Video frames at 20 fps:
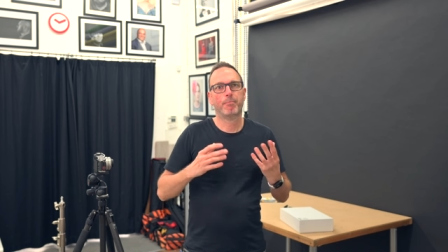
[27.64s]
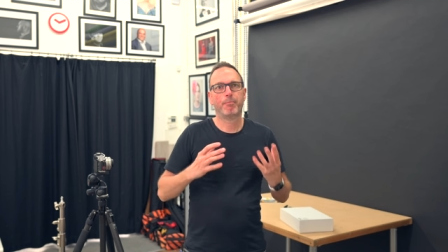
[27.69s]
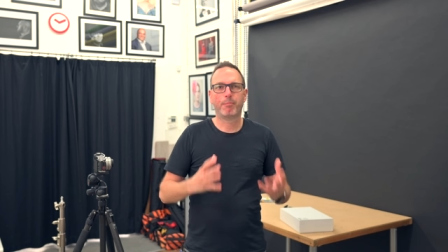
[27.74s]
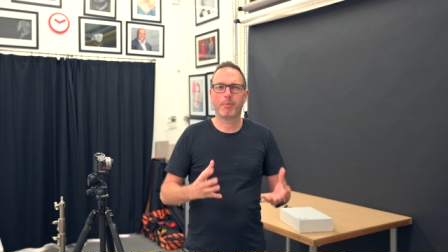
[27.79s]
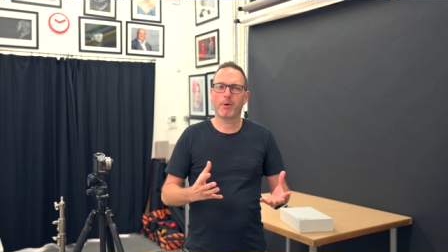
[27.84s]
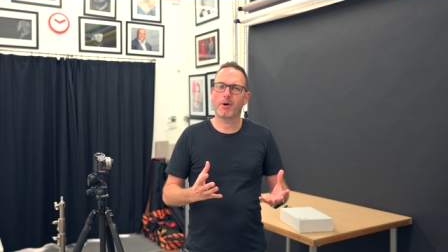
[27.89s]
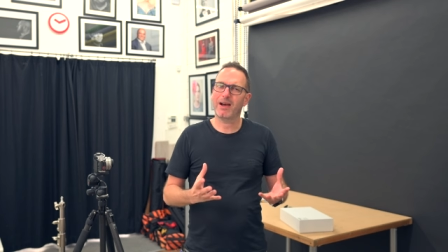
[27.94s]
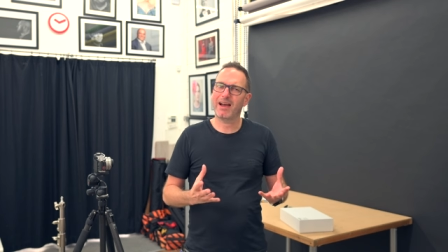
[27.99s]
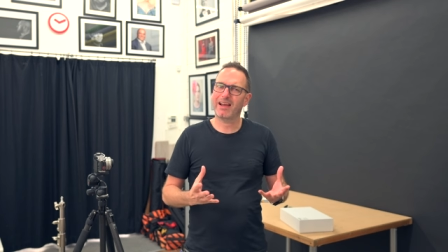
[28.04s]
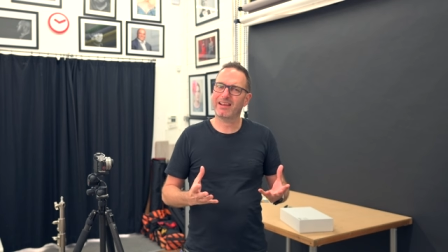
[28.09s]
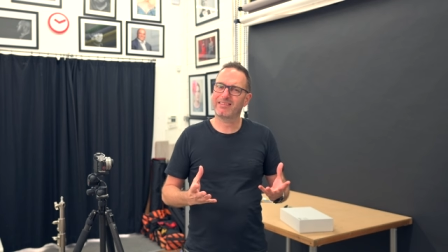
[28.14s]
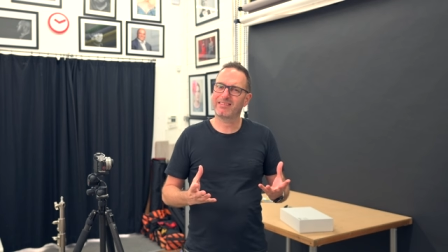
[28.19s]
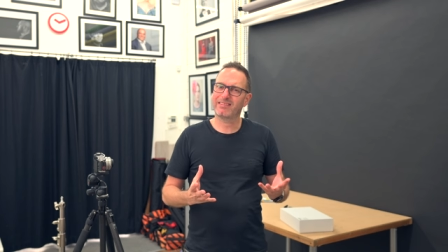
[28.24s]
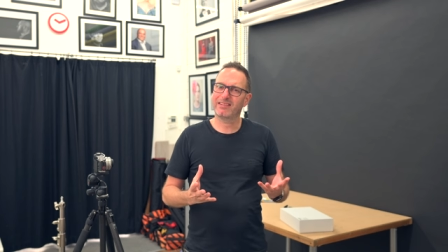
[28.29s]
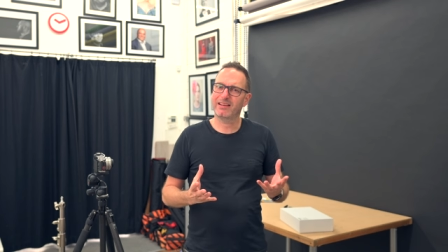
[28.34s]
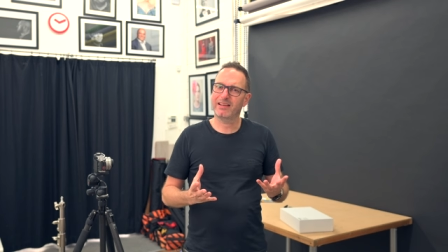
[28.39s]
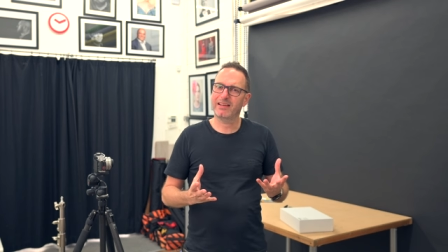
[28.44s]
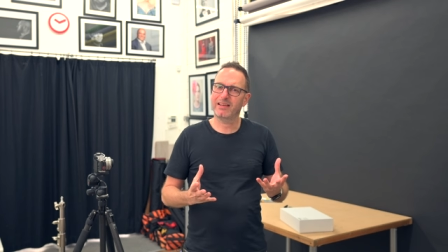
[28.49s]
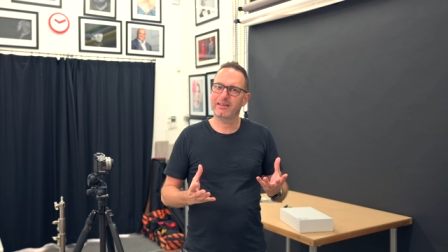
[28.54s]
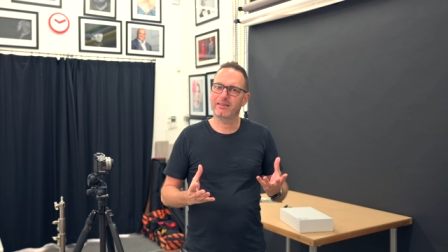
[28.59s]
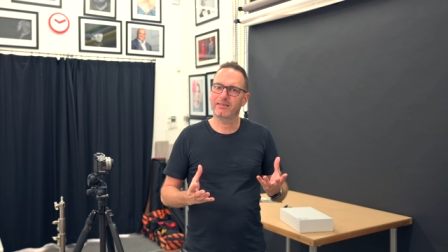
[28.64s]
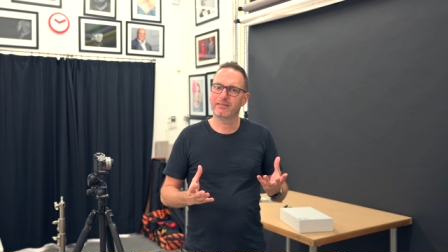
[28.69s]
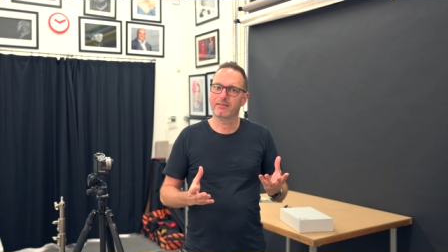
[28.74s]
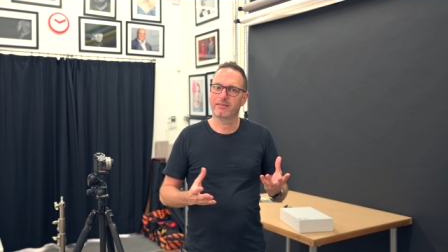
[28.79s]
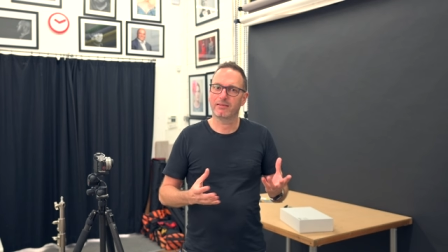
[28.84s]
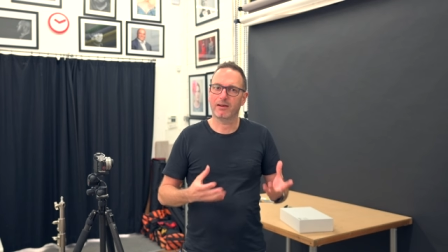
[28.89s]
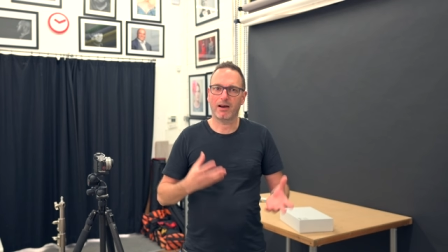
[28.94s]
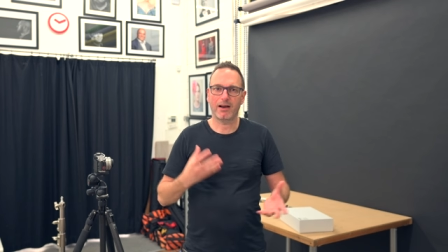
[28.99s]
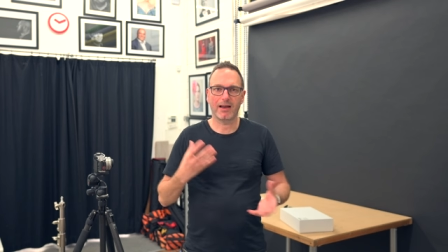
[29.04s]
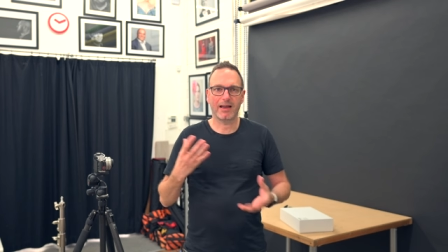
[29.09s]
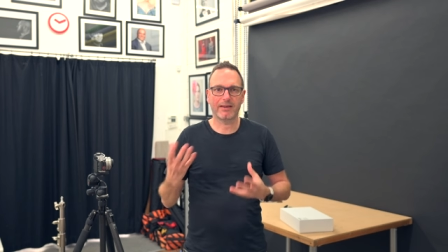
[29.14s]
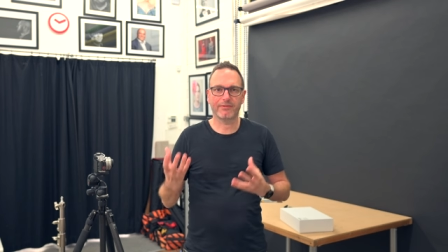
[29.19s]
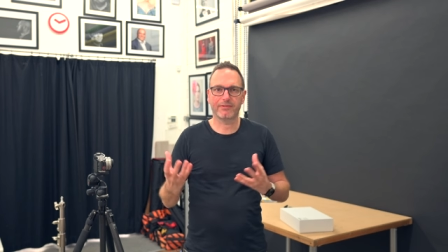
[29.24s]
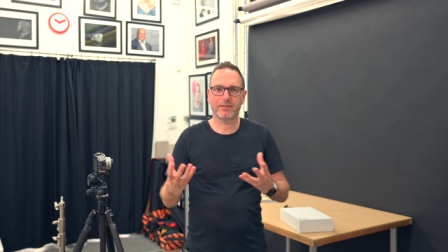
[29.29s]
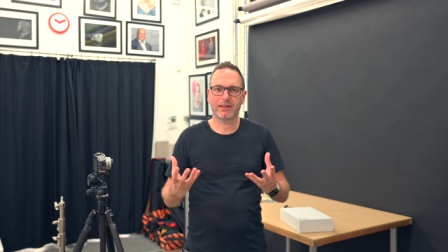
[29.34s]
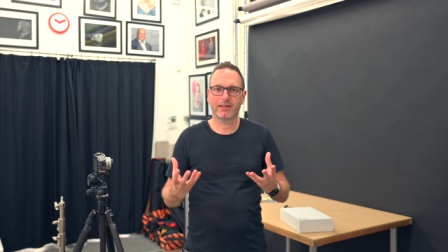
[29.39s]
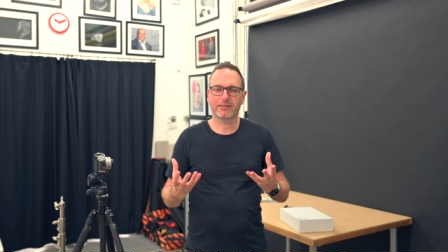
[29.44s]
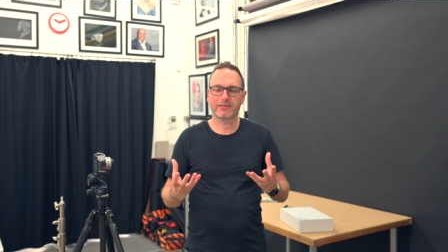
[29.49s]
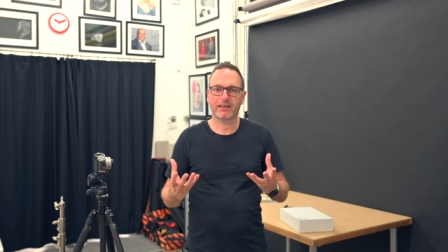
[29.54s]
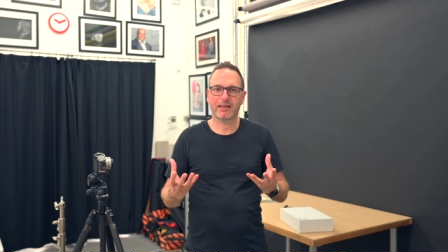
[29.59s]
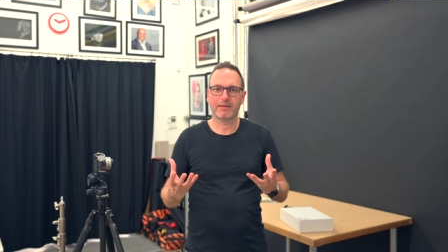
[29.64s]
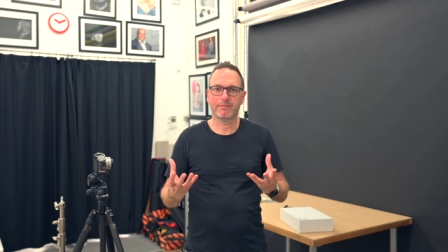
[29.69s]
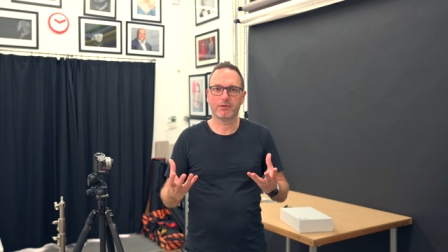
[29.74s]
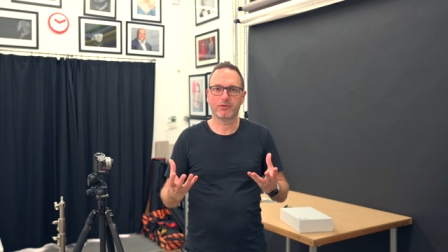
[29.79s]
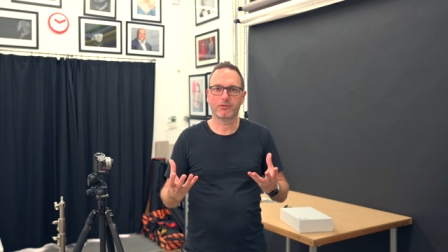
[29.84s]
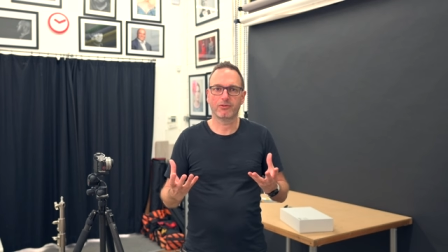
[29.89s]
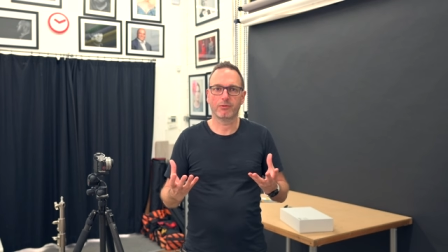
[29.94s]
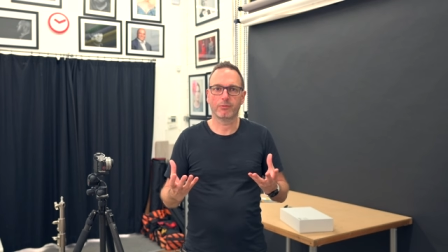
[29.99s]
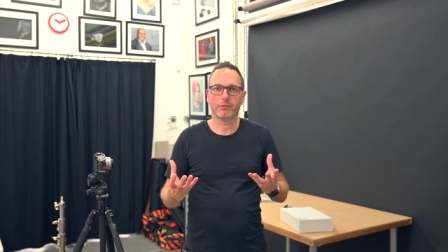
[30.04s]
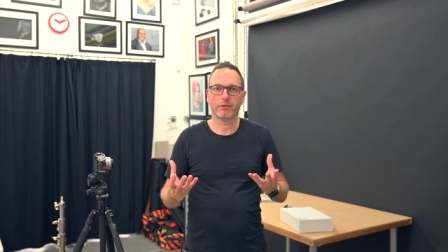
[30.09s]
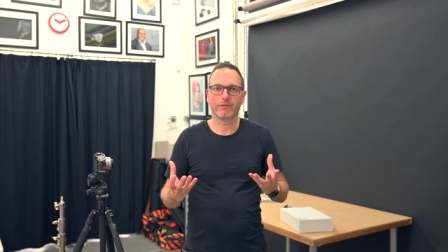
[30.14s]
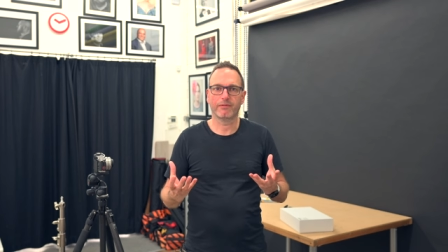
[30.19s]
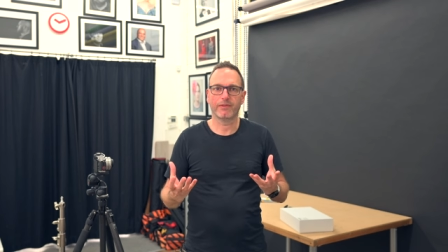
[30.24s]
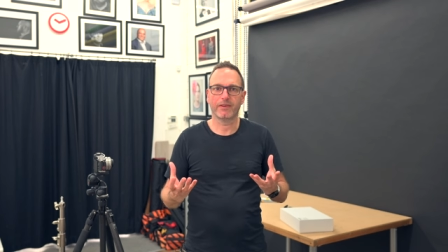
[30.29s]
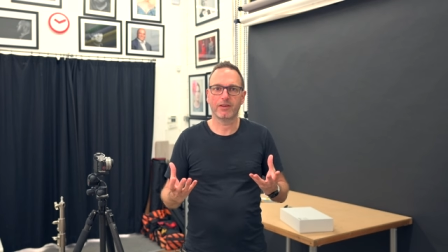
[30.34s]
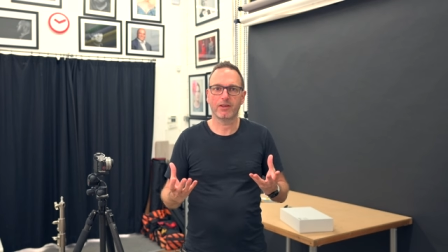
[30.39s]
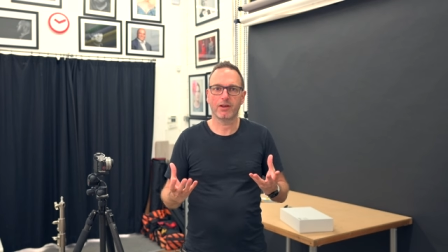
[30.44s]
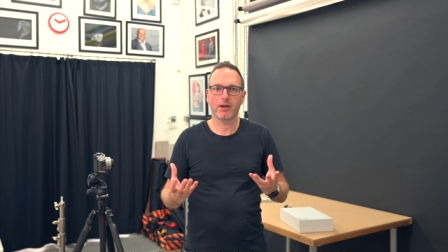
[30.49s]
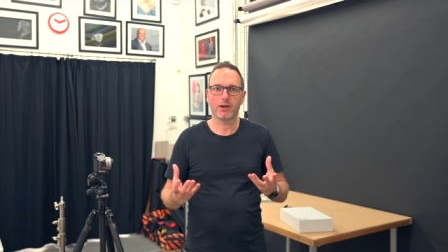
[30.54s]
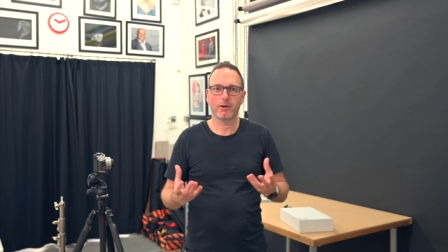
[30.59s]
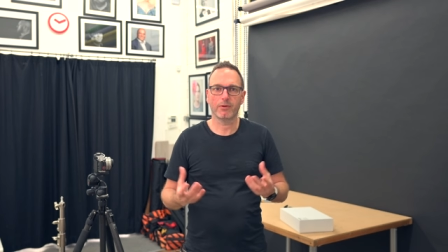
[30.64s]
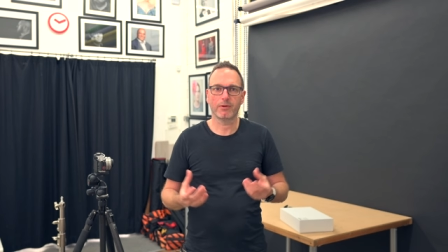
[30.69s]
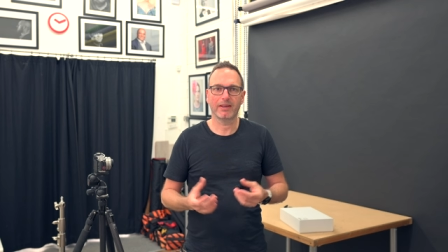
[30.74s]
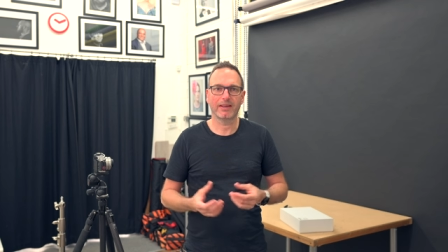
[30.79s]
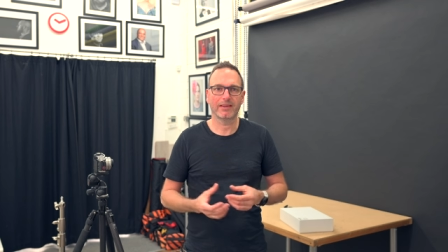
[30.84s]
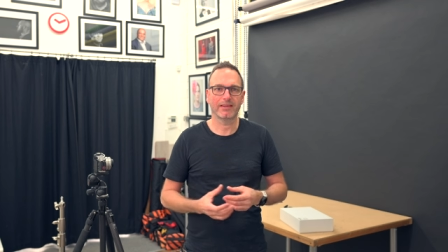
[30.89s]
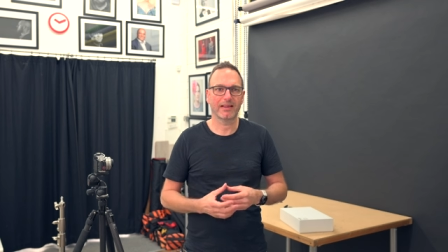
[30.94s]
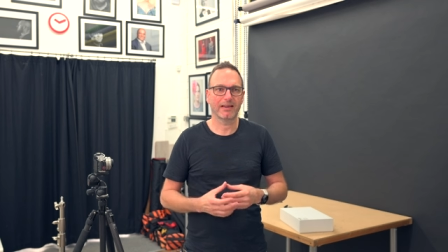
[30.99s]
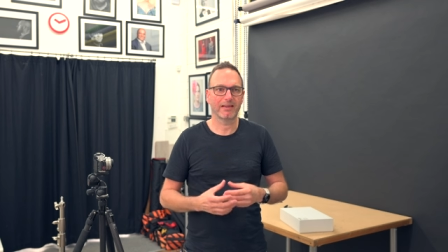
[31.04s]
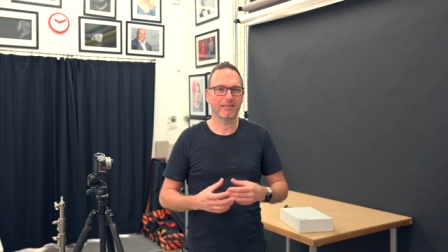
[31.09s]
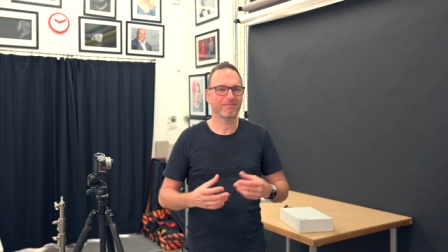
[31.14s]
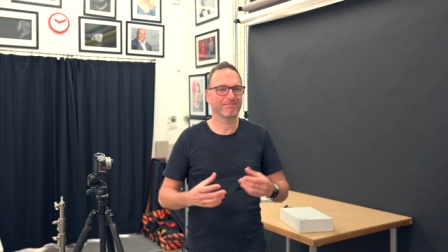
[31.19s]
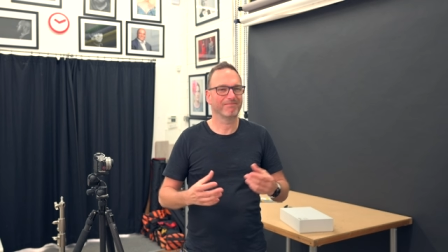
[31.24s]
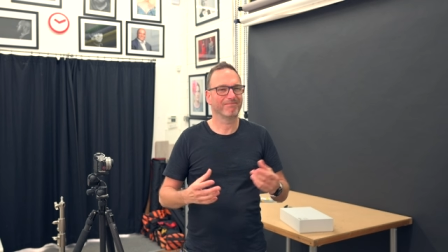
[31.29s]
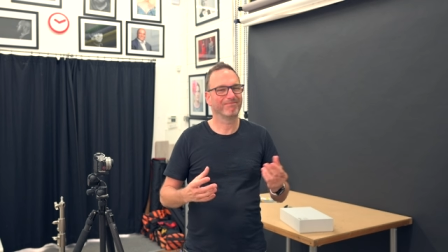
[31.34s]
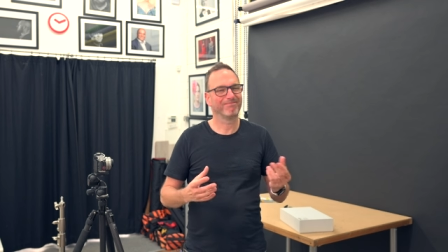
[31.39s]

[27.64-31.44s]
but actually I have the same issue with video in that,